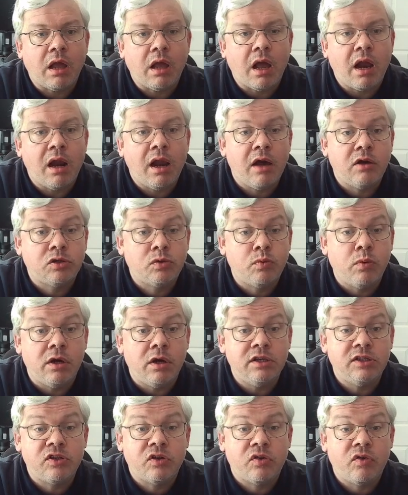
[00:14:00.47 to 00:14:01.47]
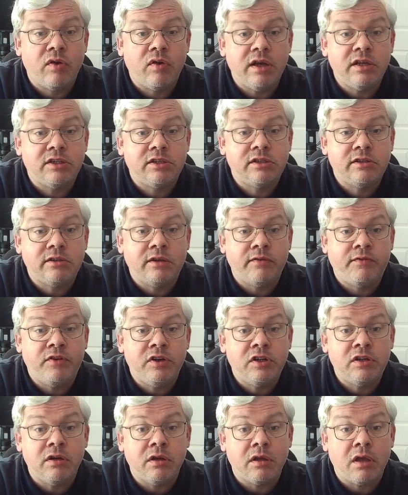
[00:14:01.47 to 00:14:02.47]
allows white to create
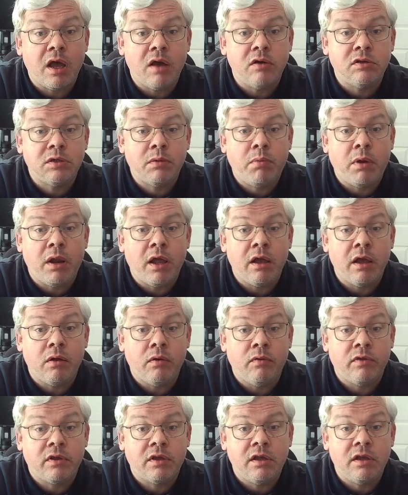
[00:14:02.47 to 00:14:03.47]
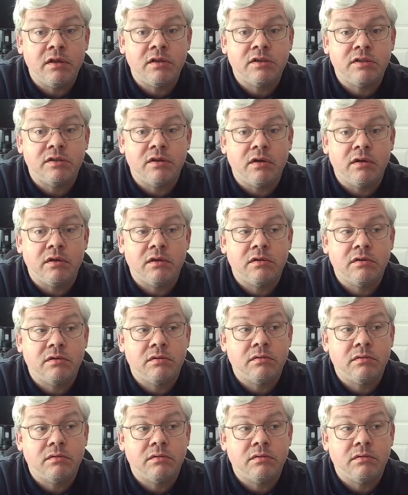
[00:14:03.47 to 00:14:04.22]
sufficient counterplay on the king side.